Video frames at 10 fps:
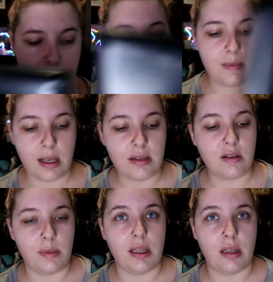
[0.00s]
this is meant
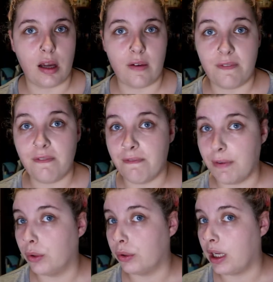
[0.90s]
to be like
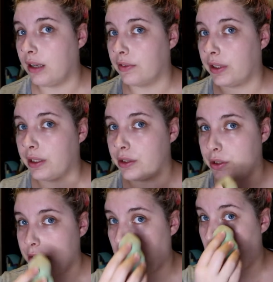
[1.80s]
full
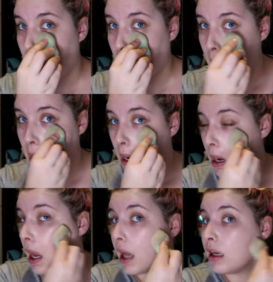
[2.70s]
coverage.
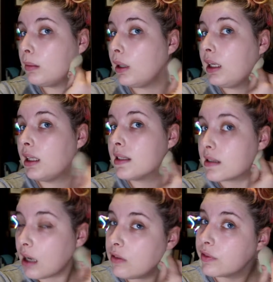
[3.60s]
And I mean it's
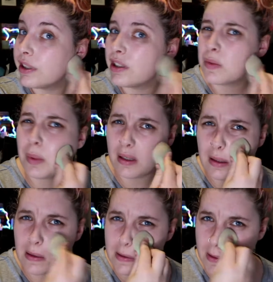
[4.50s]
coverage, but
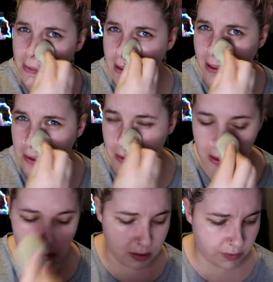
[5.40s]
it's not what I
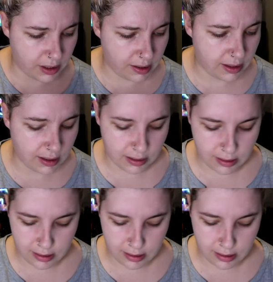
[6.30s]
think of when I think